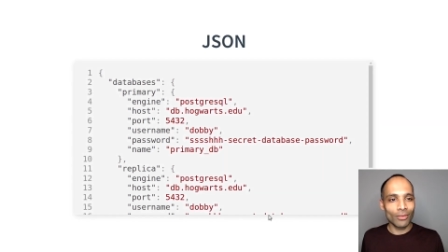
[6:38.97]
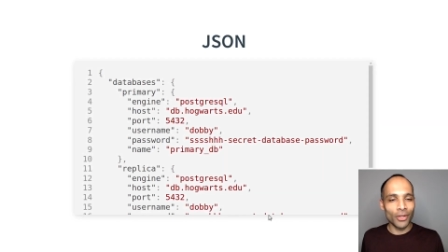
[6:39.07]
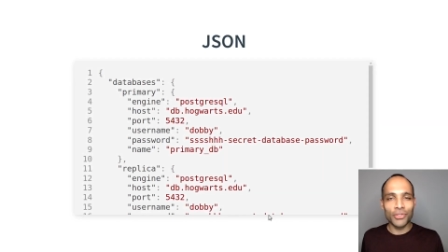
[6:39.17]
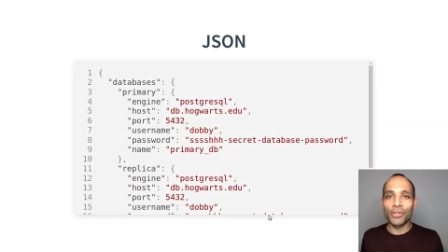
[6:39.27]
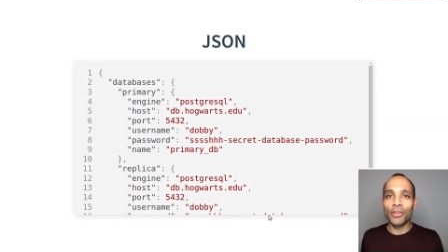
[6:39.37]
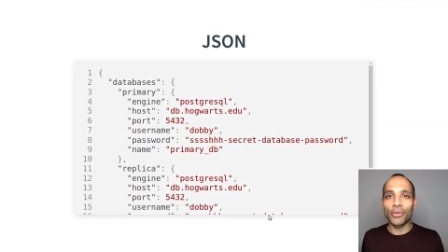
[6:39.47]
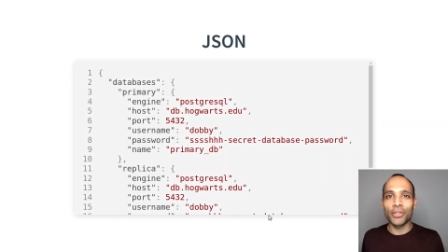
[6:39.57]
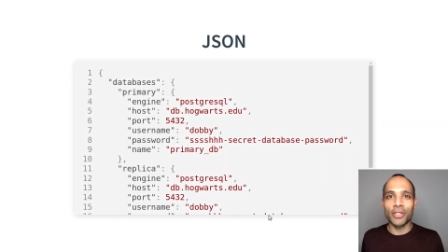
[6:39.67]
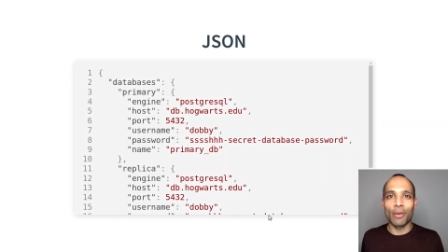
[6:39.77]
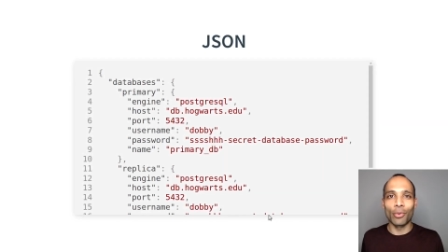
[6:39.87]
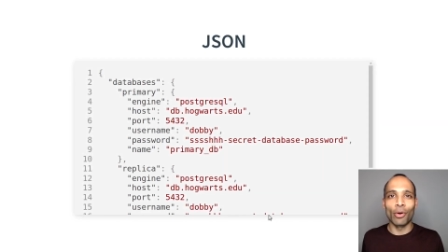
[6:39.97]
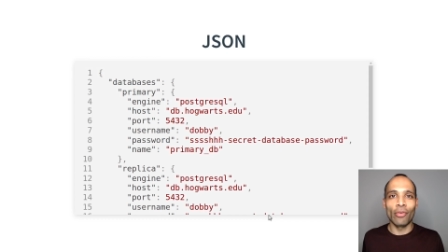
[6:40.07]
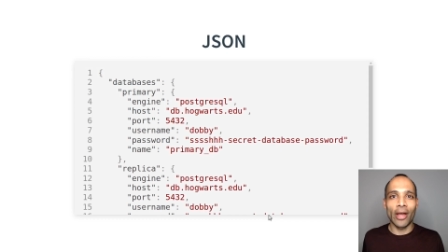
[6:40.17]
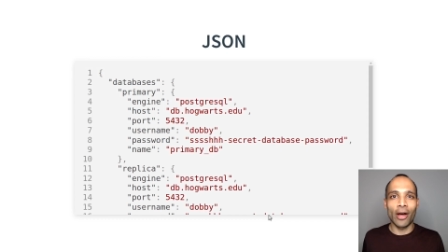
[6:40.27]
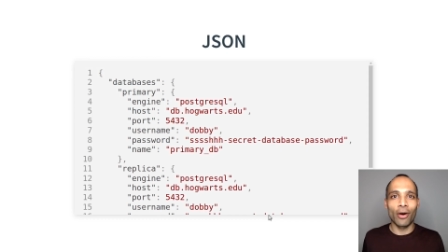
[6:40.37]
Here's another example of
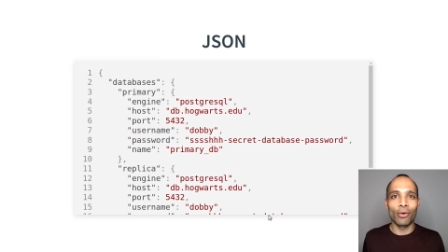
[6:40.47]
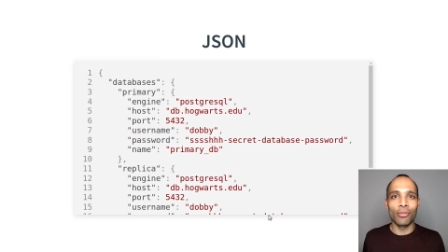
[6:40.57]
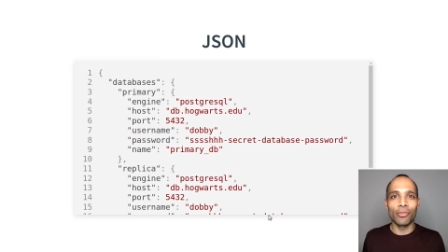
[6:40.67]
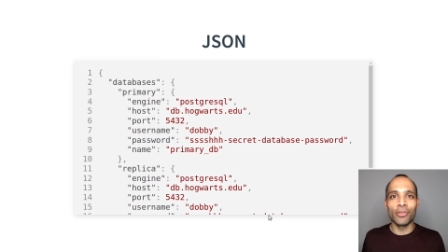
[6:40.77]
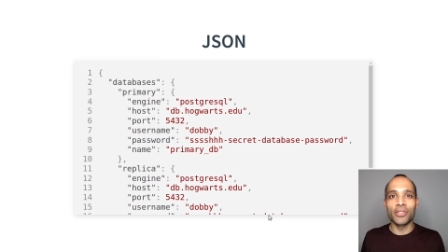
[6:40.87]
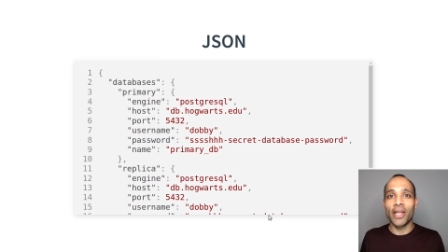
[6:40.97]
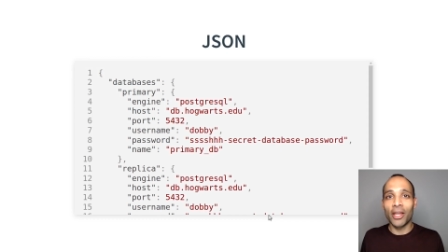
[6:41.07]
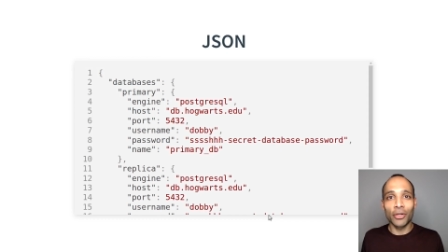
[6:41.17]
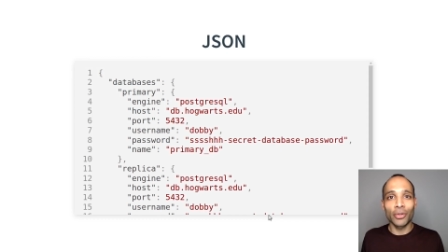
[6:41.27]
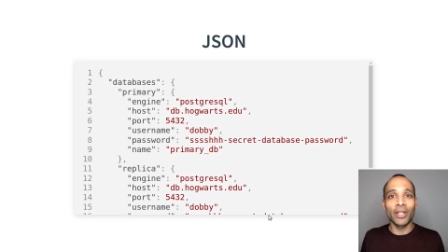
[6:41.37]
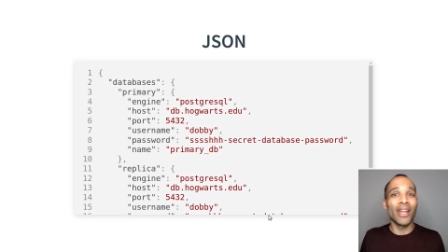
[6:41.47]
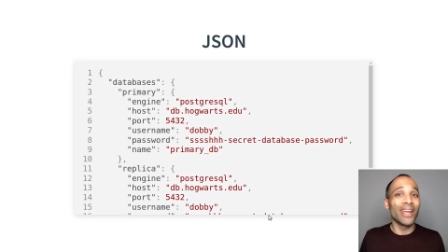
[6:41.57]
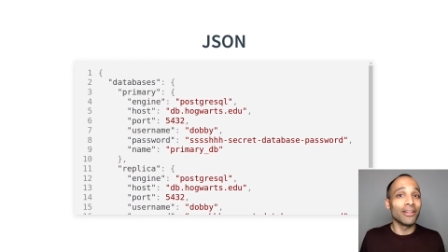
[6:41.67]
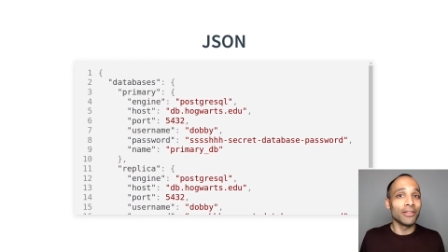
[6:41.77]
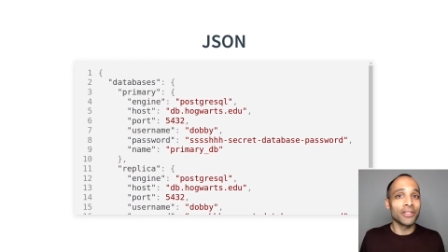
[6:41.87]
how this anchoring and
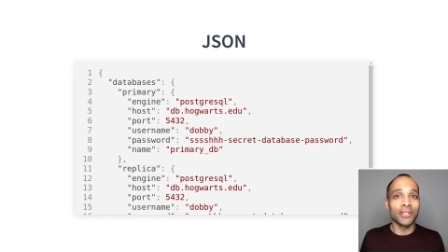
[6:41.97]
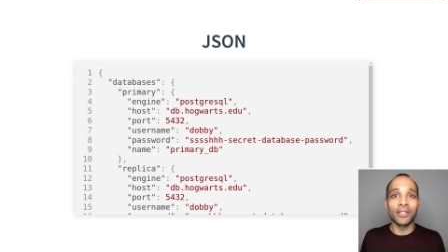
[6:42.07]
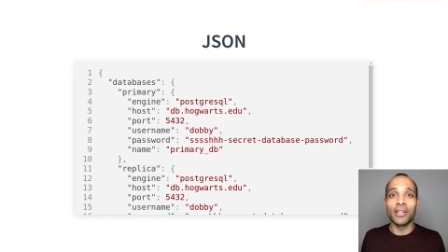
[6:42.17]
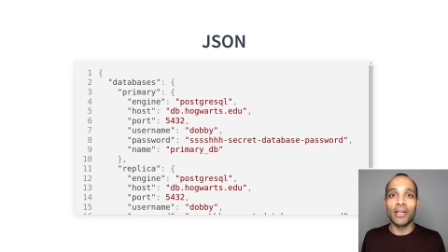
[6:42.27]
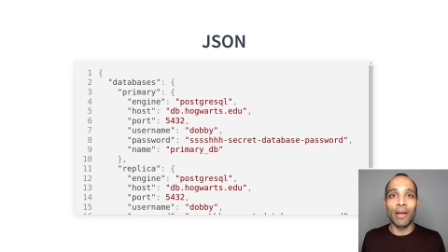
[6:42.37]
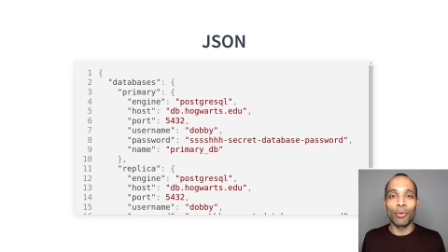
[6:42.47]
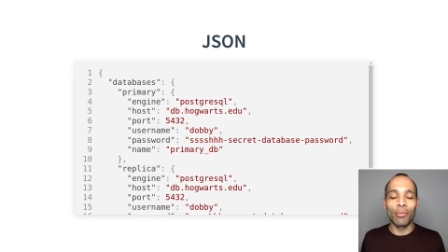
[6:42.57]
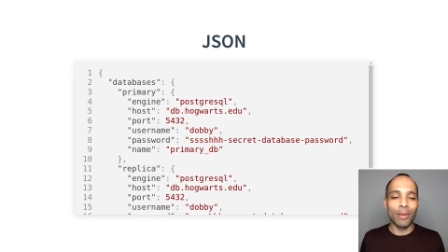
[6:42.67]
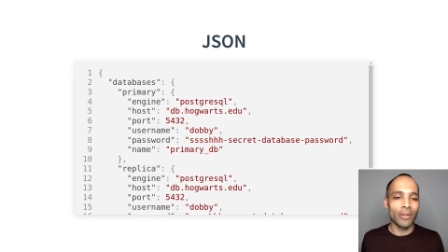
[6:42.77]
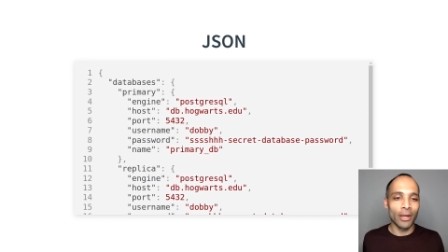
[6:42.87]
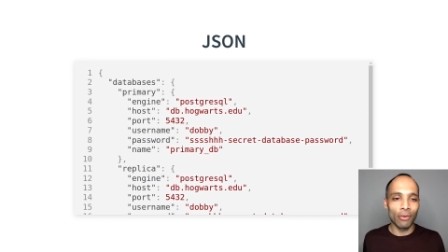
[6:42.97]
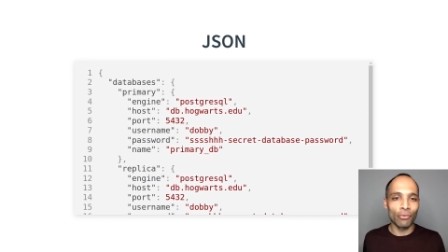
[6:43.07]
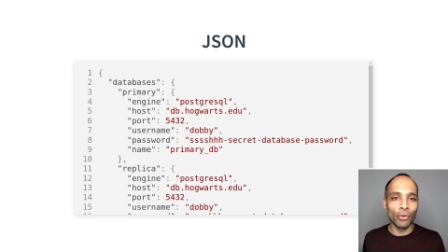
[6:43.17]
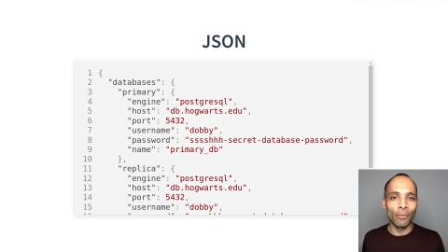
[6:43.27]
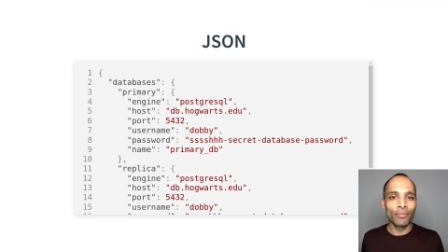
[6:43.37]
aliasing in YAML might be
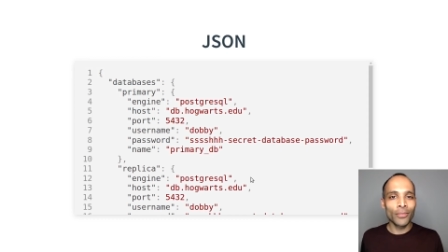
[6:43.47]
helpful.